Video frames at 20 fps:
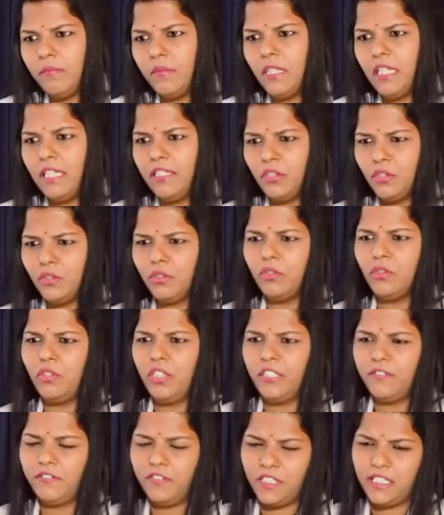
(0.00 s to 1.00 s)

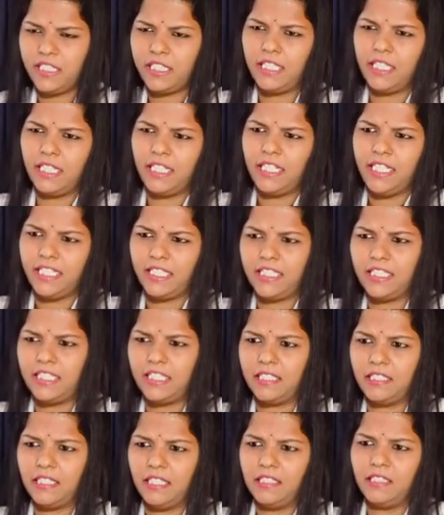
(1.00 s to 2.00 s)
isotonic physical
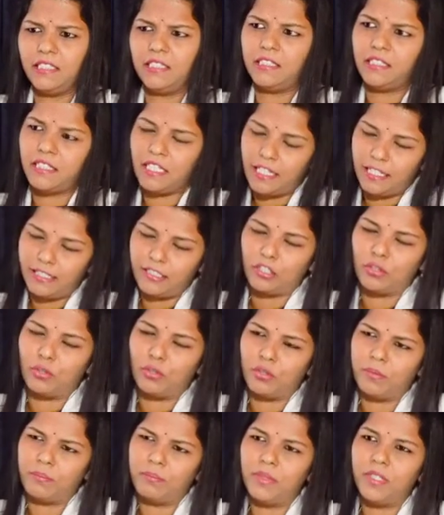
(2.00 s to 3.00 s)
exercises at
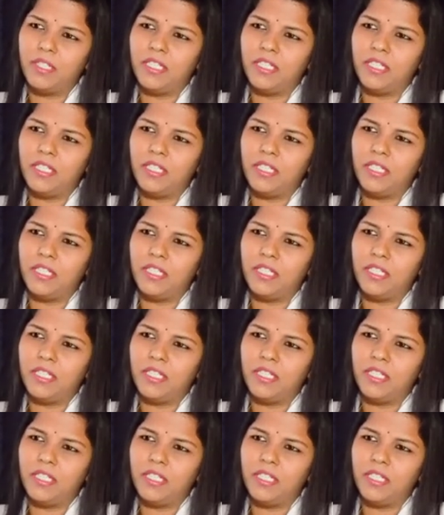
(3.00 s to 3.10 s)
home.